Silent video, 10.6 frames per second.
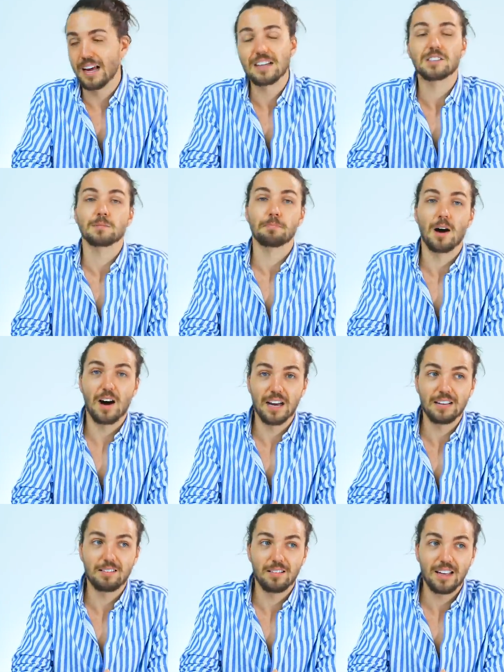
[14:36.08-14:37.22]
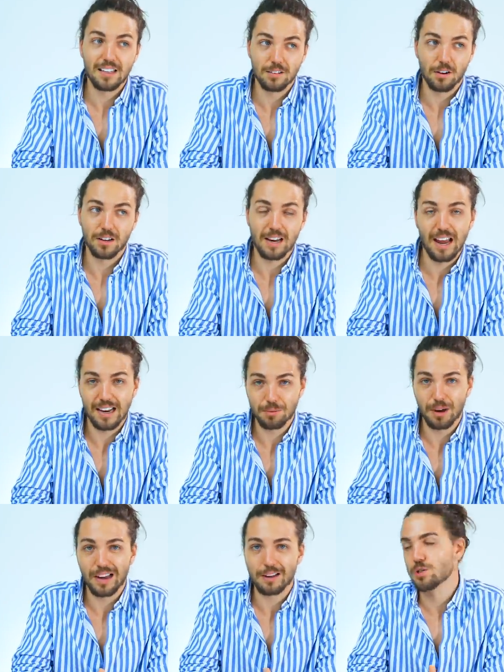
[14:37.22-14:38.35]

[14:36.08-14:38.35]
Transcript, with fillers: That's my hint on it anyway.